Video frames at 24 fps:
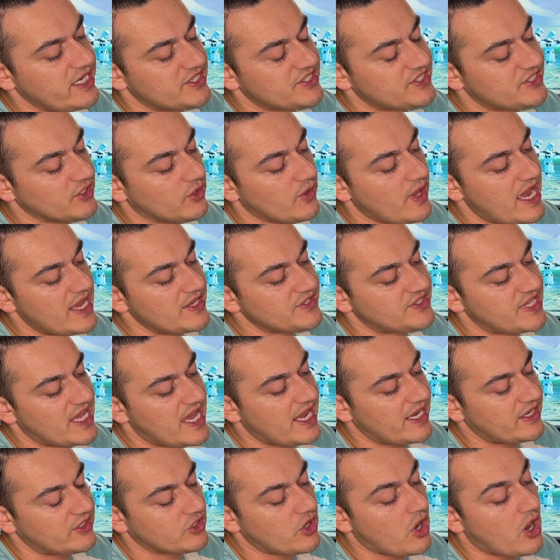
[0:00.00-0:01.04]
It still has
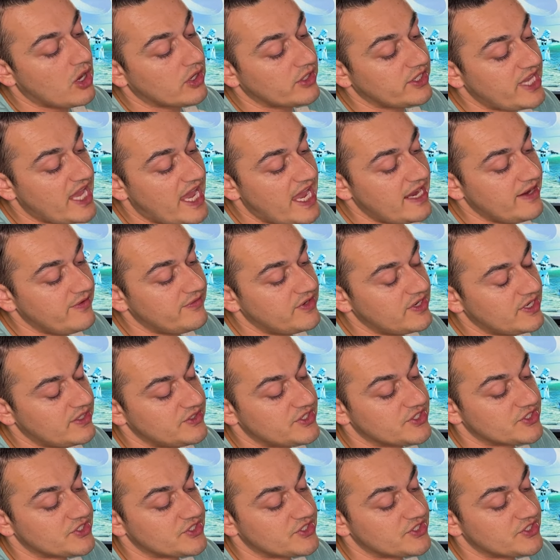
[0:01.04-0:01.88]
that concaved